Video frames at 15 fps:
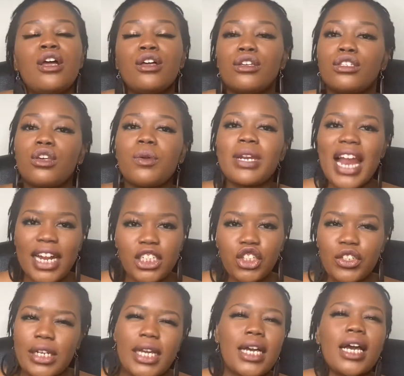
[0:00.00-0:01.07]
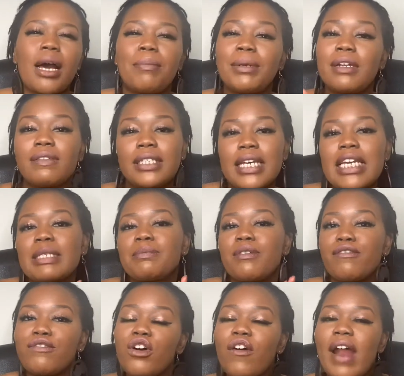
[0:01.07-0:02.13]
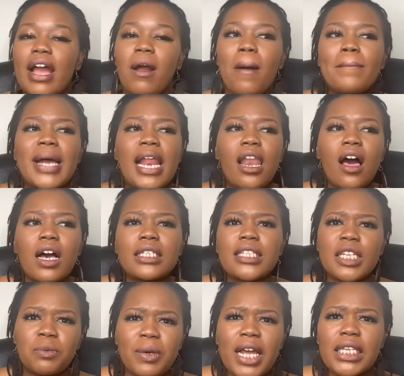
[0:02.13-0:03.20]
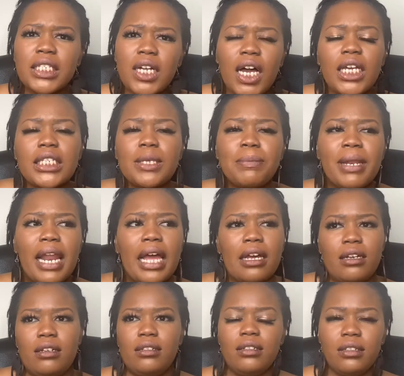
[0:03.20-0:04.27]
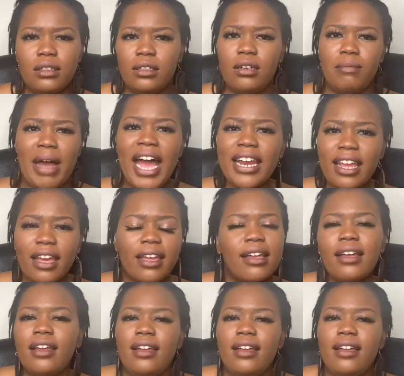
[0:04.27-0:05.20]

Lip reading: So naturally, a couple of days before I got my locks, that's when I started to be like, oh, panic.